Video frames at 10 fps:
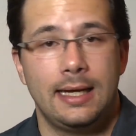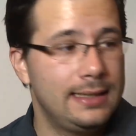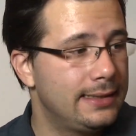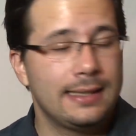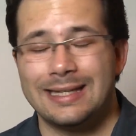
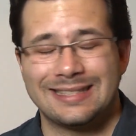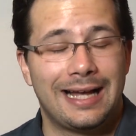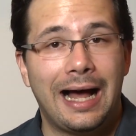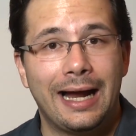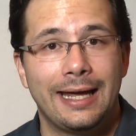Anything that's
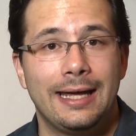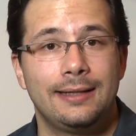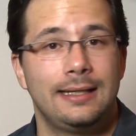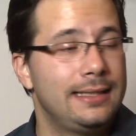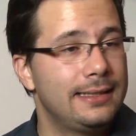
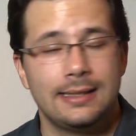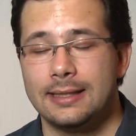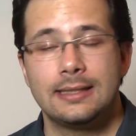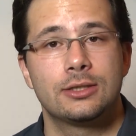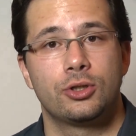high-end, anything
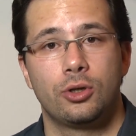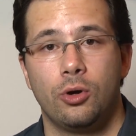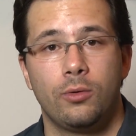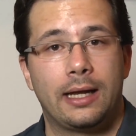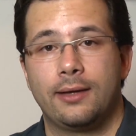that needs to
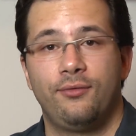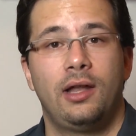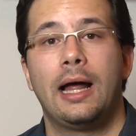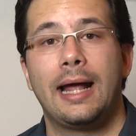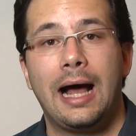go like
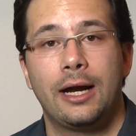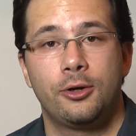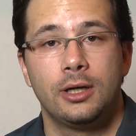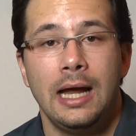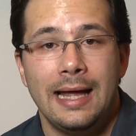fly
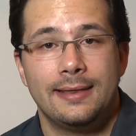higher